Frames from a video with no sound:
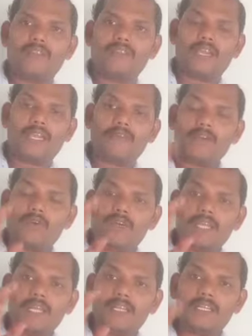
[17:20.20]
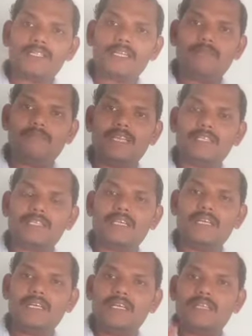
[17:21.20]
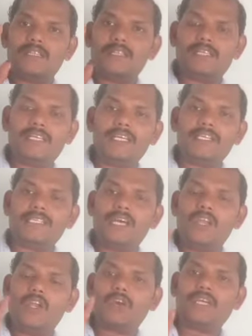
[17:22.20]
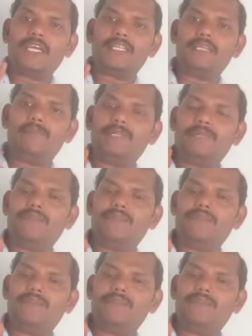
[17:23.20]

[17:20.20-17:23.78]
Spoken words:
The equatorial region means it is located